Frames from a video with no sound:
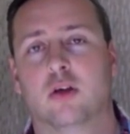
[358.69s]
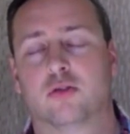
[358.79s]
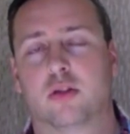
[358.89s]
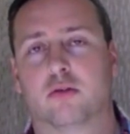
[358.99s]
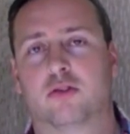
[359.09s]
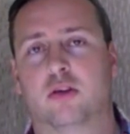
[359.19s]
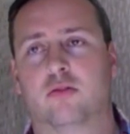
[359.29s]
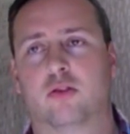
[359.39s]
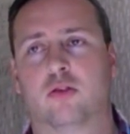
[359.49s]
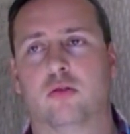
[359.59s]
So they
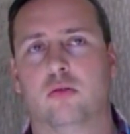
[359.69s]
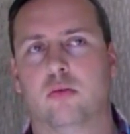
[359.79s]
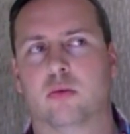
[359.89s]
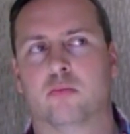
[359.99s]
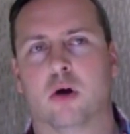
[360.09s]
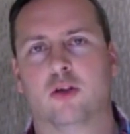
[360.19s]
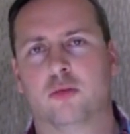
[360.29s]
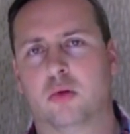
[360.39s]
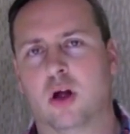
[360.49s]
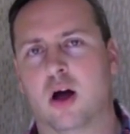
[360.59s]
received
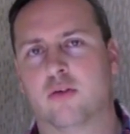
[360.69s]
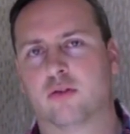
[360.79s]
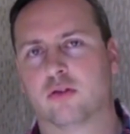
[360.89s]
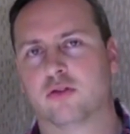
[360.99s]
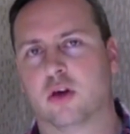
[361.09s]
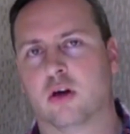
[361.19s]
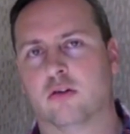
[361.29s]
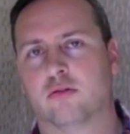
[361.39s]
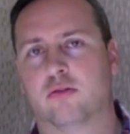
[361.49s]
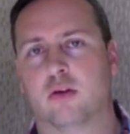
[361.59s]
multiple offers
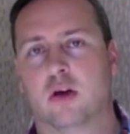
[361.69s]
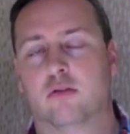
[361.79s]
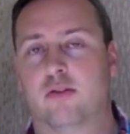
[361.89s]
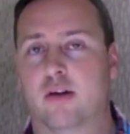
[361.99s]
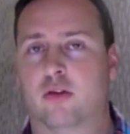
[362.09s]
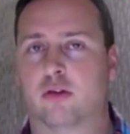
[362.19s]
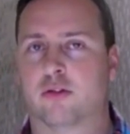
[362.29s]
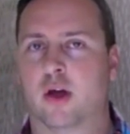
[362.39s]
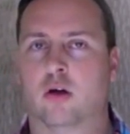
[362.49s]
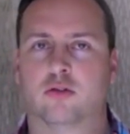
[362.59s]
of
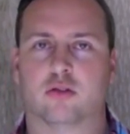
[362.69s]
$500,000,